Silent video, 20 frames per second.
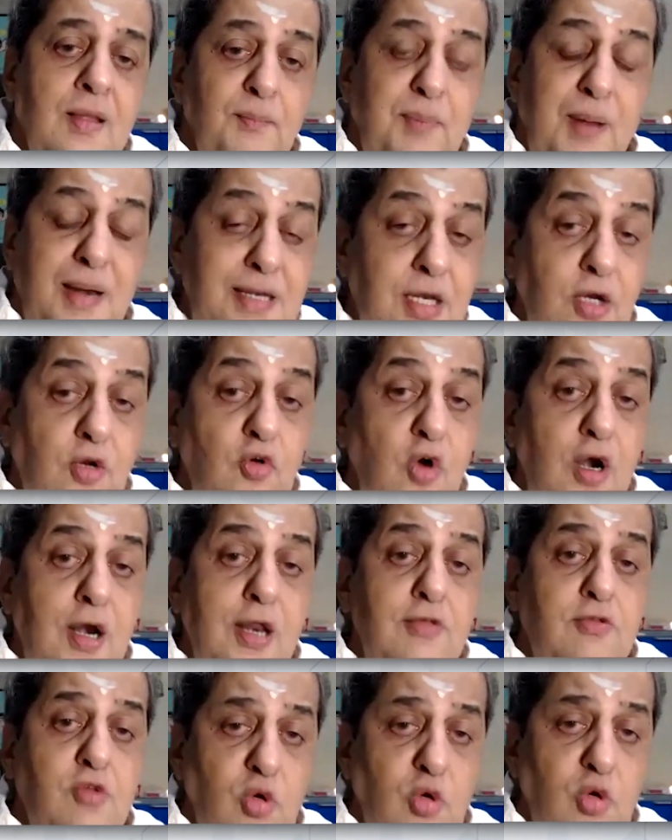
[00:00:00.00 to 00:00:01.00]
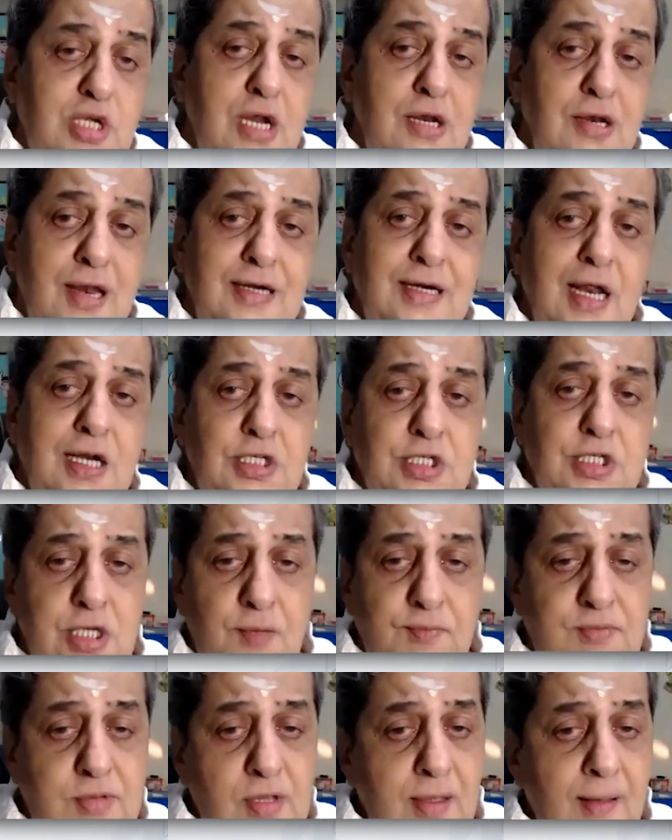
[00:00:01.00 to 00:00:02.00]
particularly social
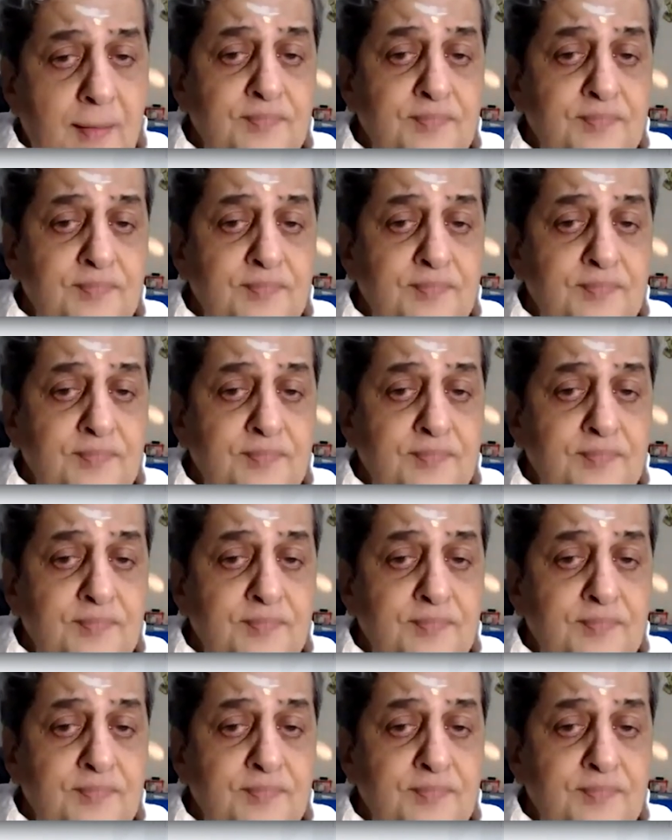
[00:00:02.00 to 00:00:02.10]
leaderships,